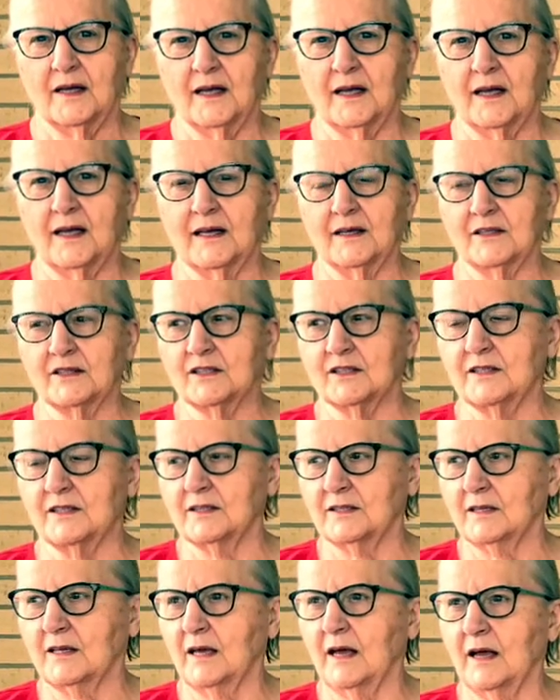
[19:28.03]
And
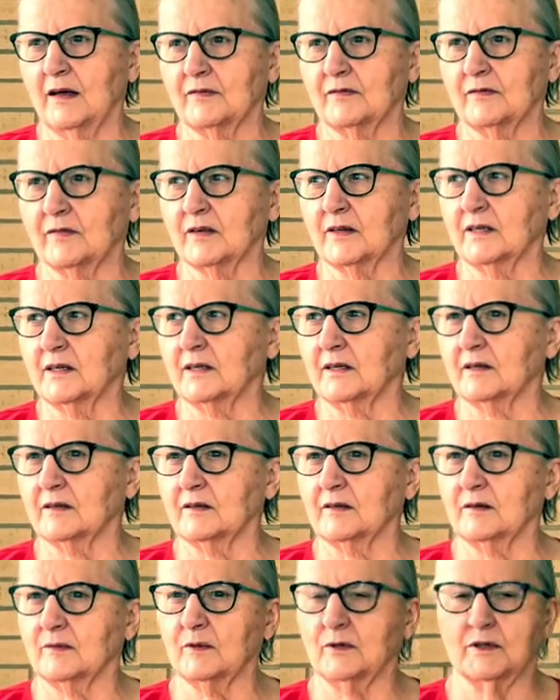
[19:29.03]
I forget
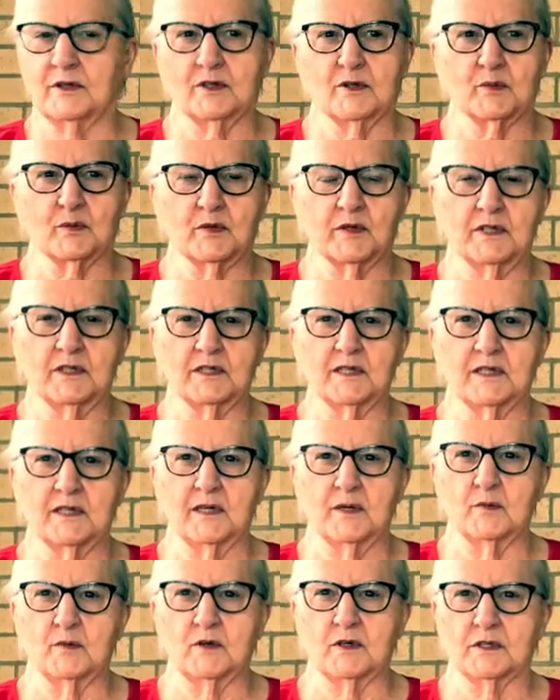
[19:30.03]
what their priest's name
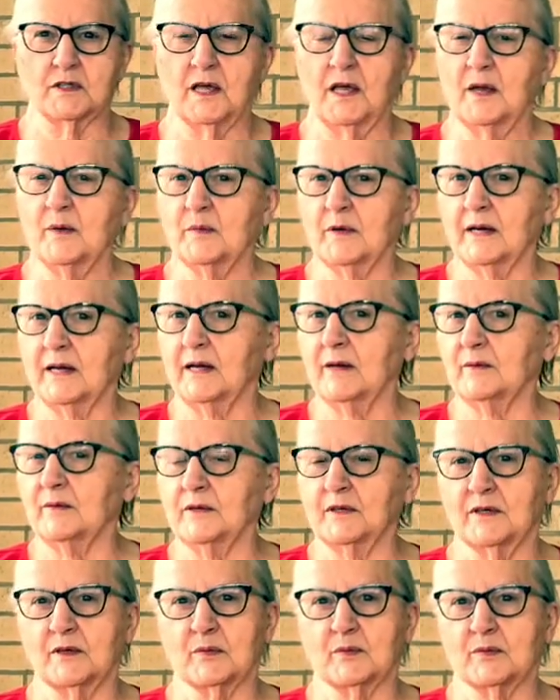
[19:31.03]
was, but anyway,
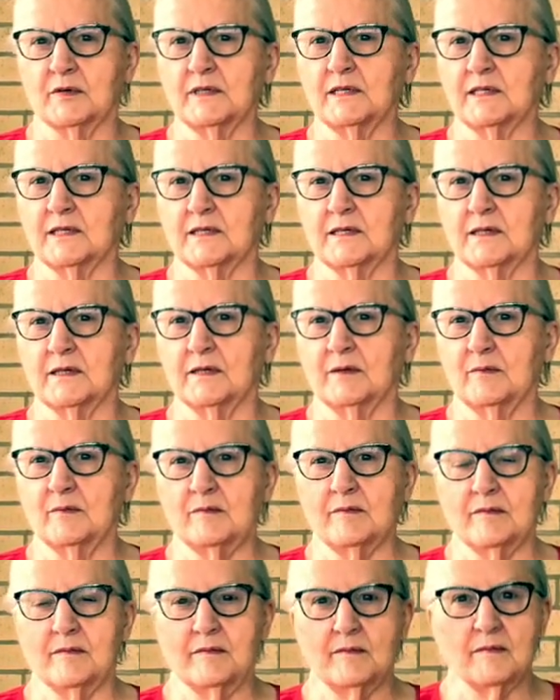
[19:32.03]
their priest
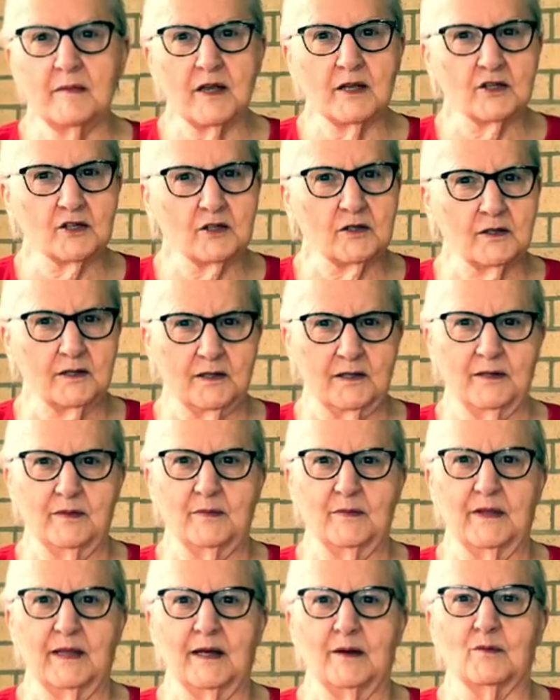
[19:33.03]
mentioned him
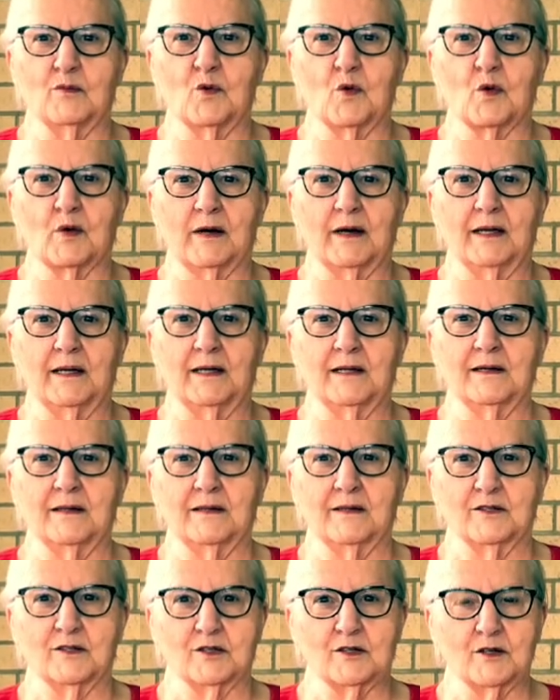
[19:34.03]
that morning in
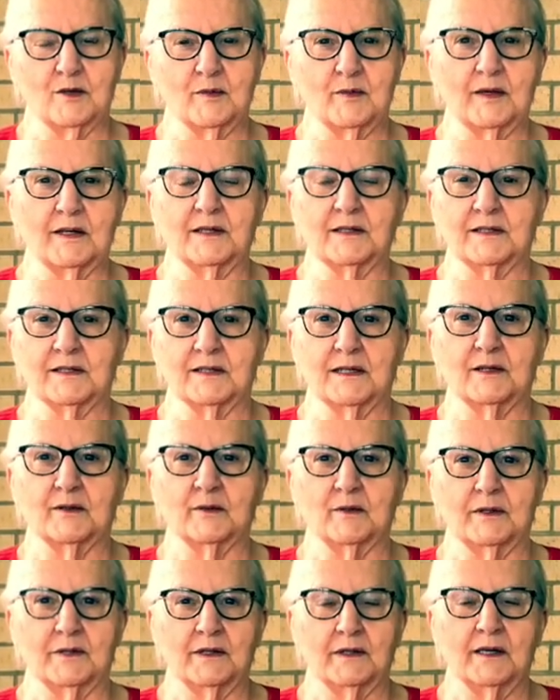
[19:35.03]
the sermon and said
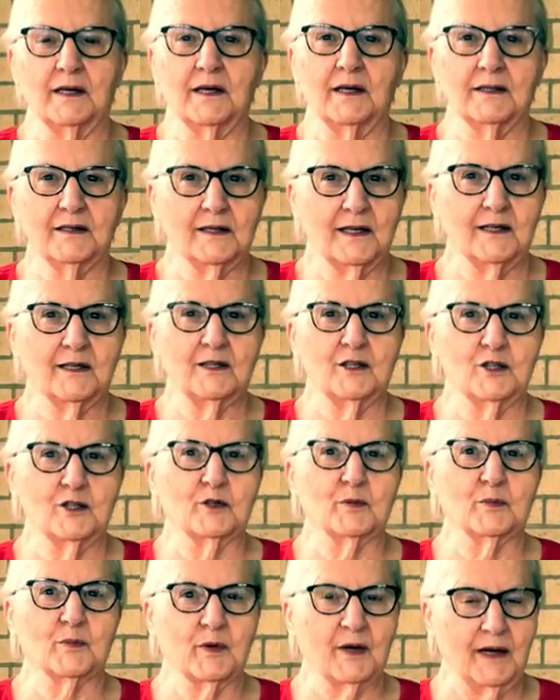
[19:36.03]
they need to
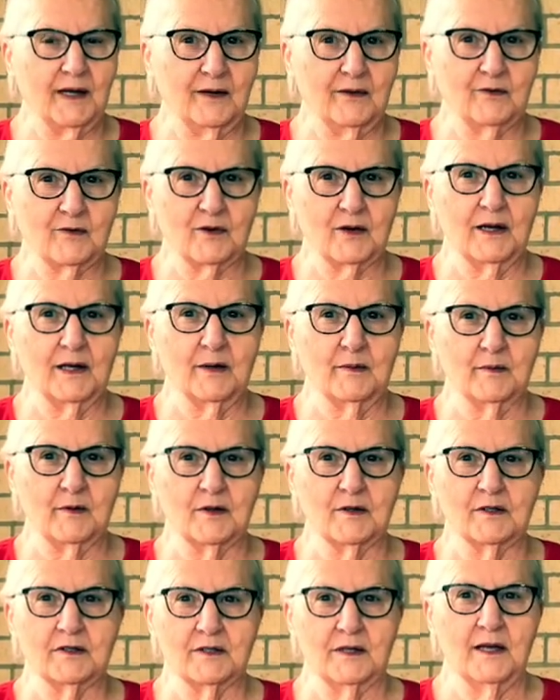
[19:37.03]
pray for him
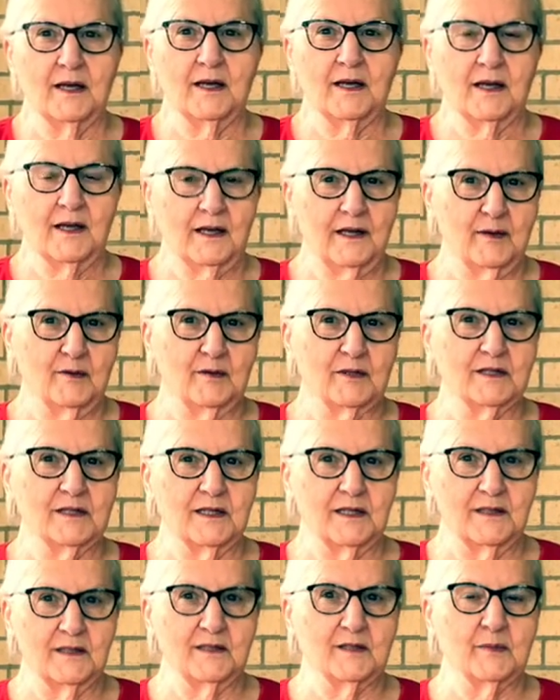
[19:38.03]
because he was
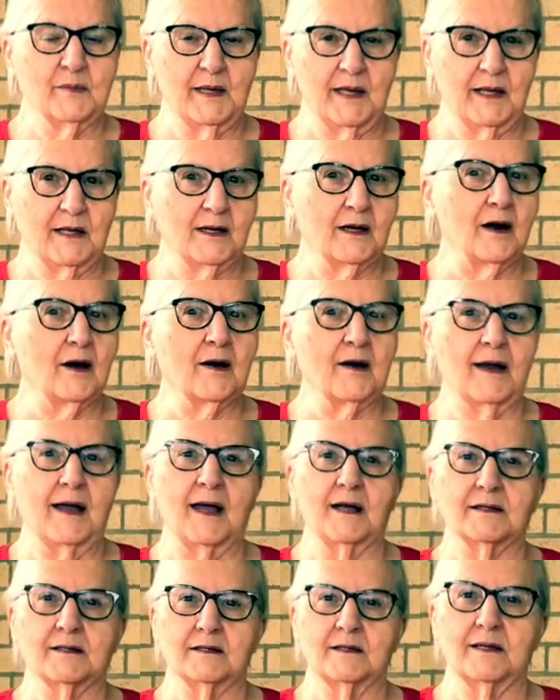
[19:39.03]
in this bad car
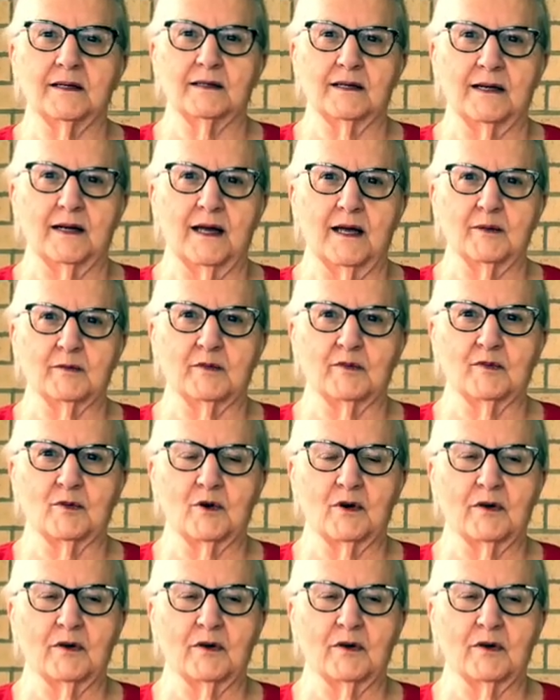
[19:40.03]
accident the night before.